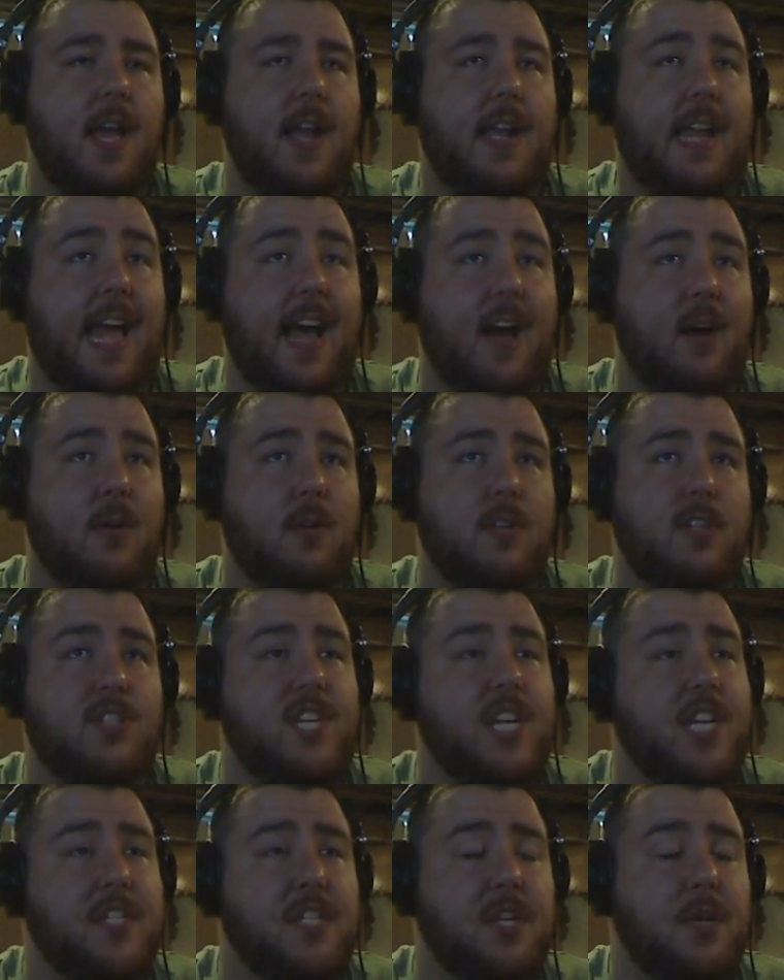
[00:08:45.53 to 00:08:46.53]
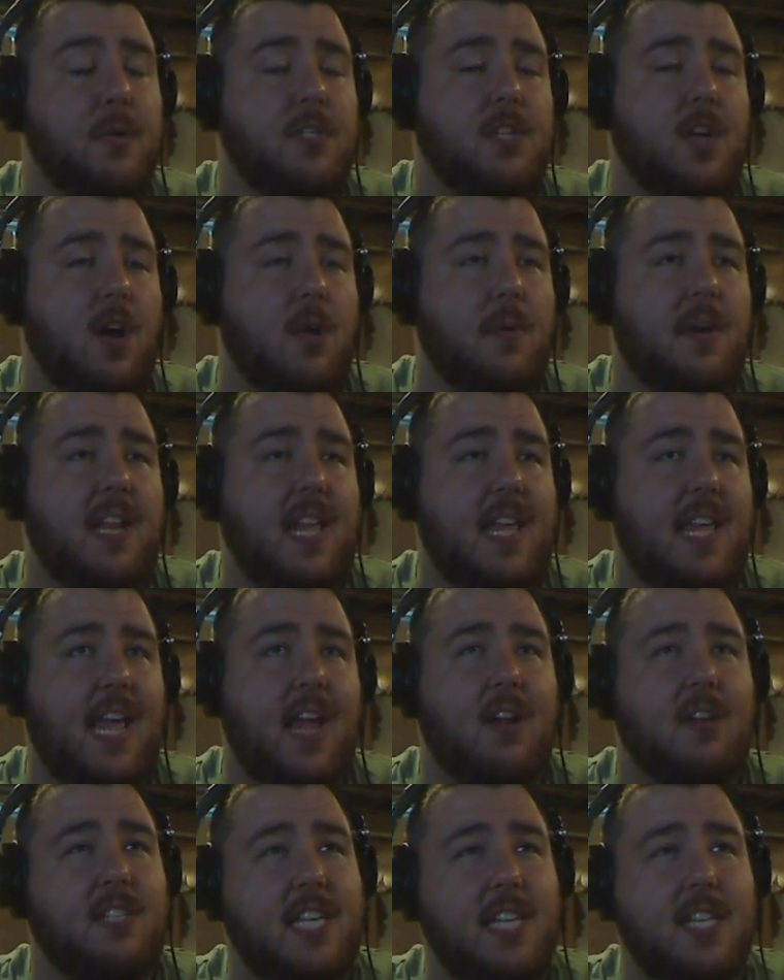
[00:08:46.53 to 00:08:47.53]
Now, G2 is already
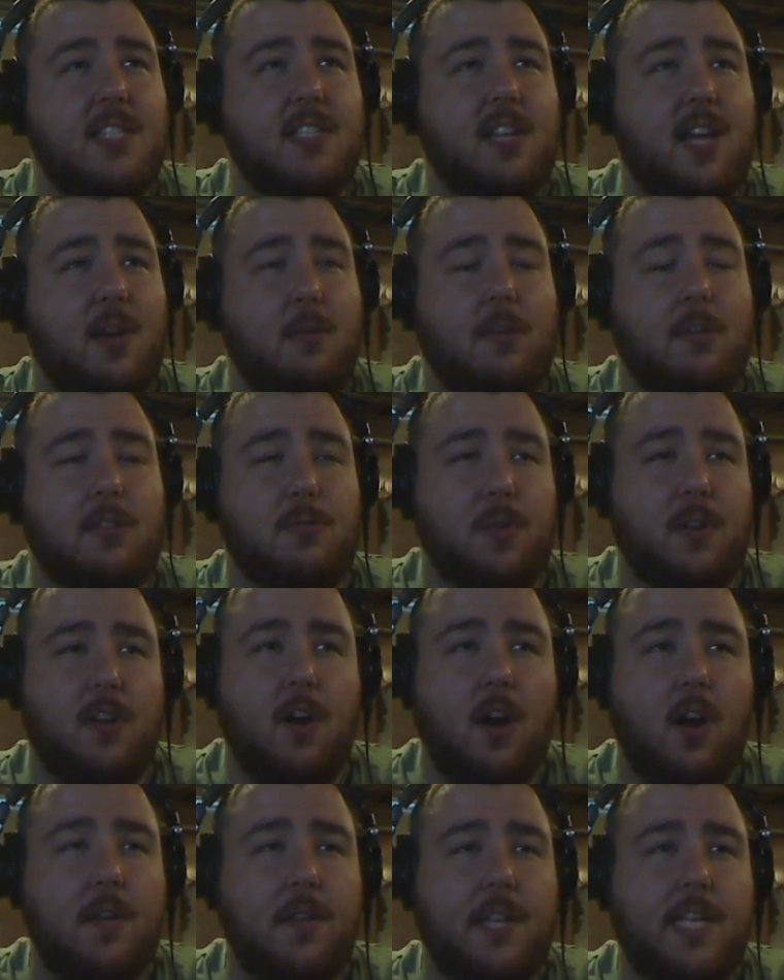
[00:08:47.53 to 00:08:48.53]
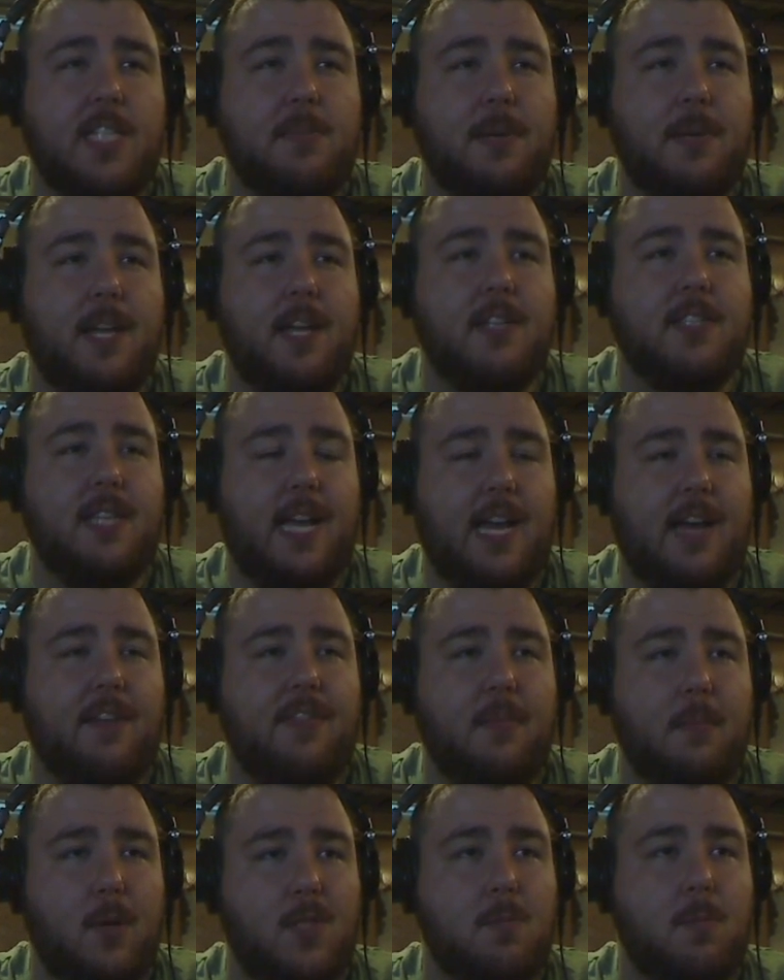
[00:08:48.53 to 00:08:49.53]
guaranteed a slot at Worlds regardless because they have
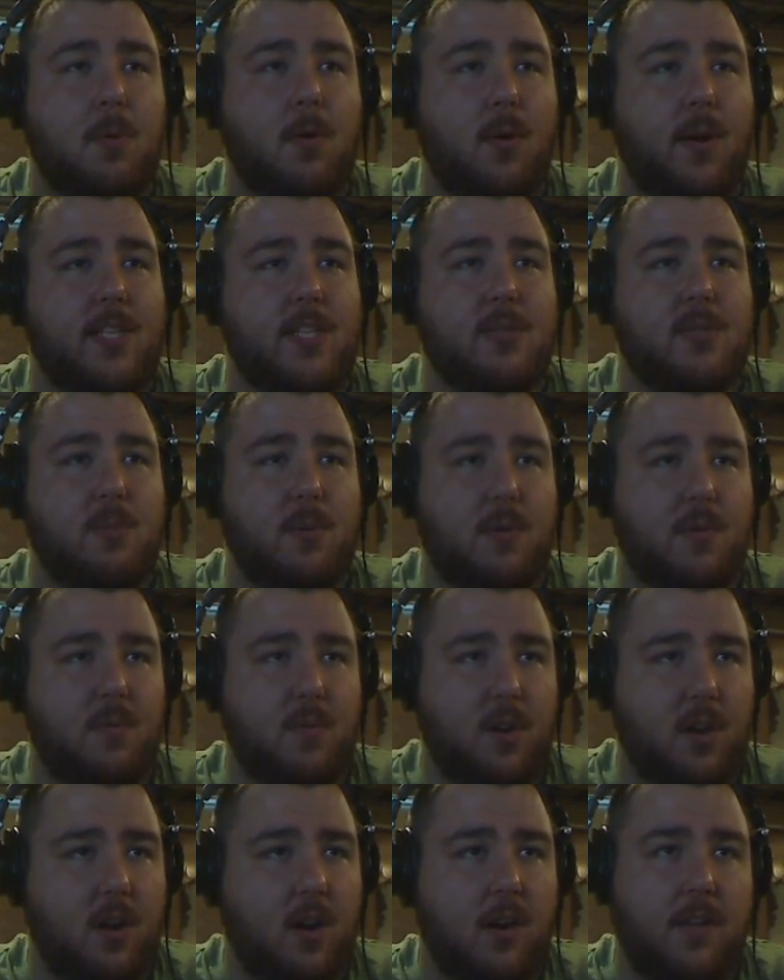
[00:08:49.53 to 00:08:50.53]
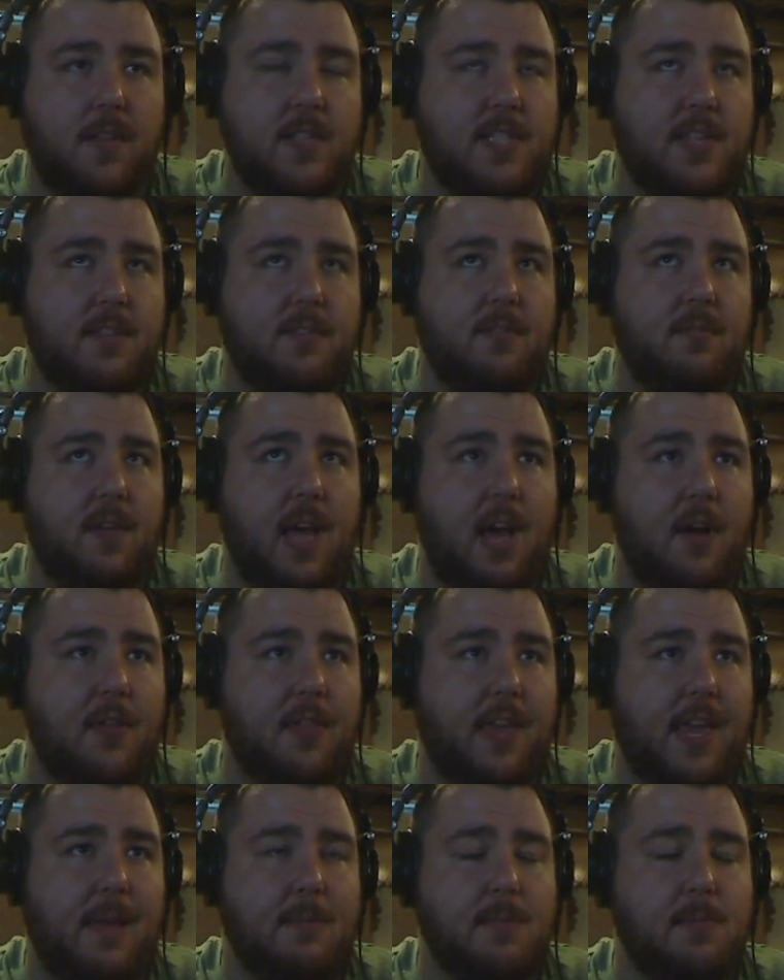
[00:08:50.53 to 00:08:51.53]
the most points regardless of how the
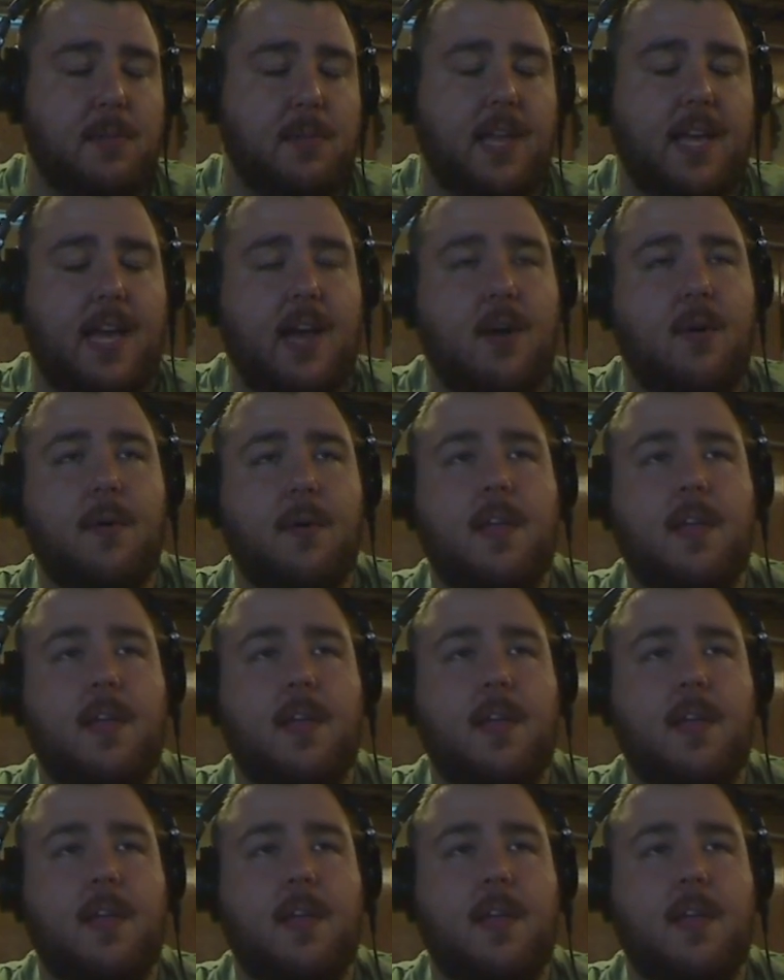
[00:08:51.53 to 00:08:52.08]
games play out.